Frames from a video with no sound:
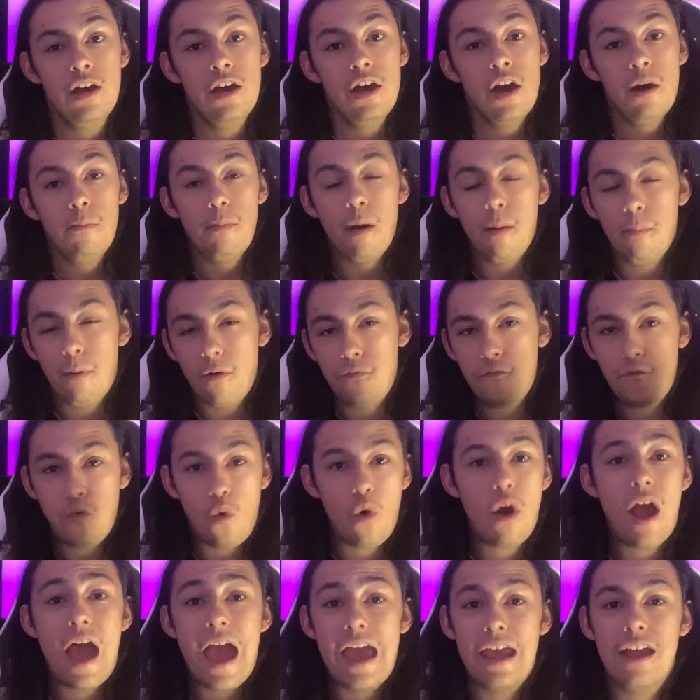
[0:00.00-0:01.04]
But
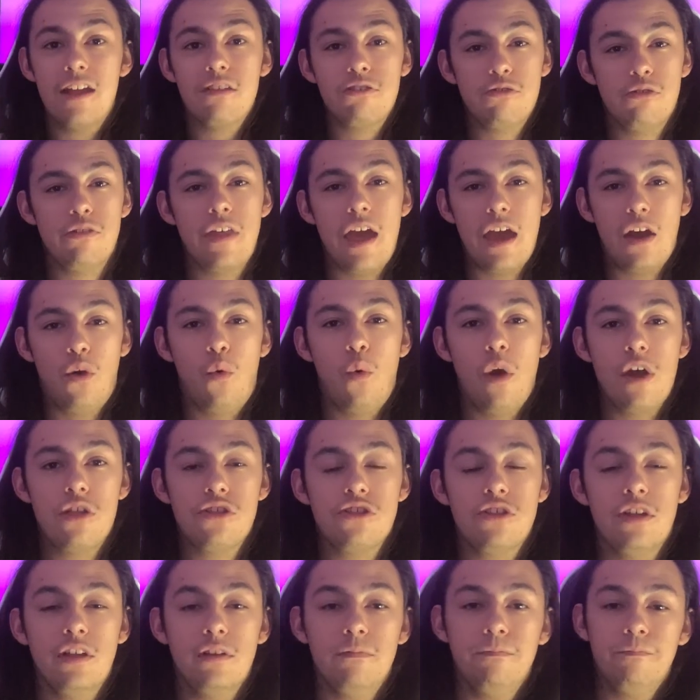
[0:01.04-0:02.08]
before I answer that
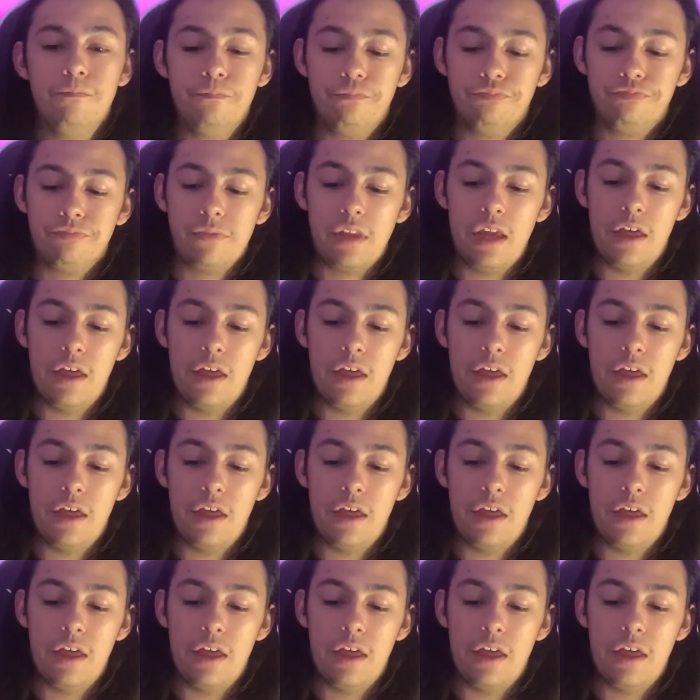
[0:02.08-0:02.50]
question,